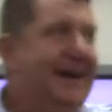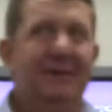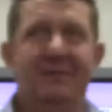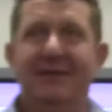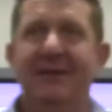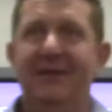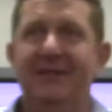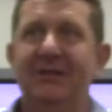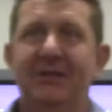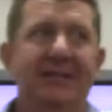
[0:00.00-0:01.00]
So it's
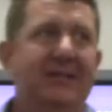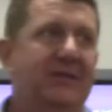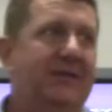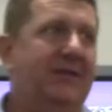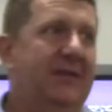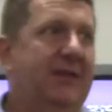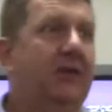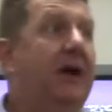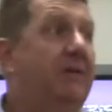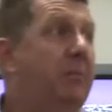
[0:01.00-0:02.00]
not necessarily that you
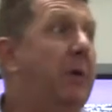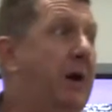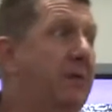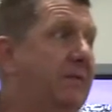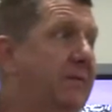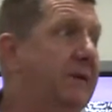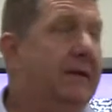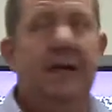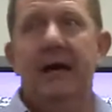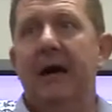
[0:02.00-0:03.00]
have both.
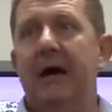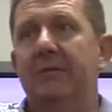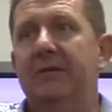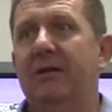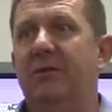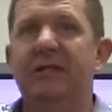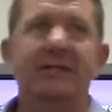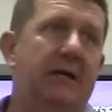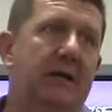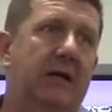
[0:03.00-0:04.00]
So we're just
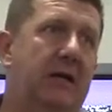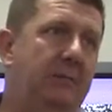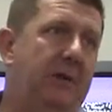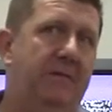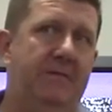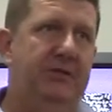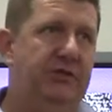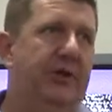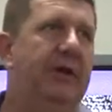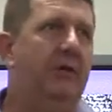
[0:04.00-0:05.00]
going to go a bit of a
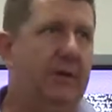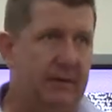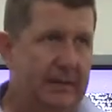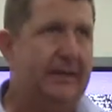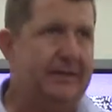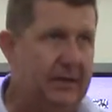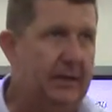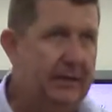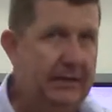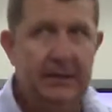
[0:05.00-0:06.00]
journey around
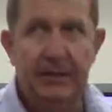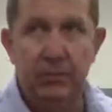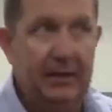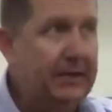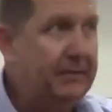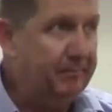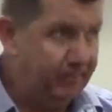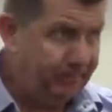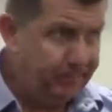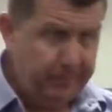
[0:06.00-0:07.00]
anxiety, and then we can,
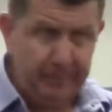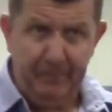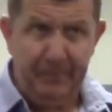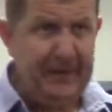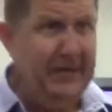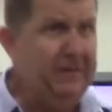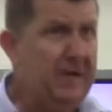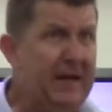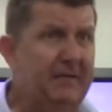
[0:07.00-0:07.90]
if you have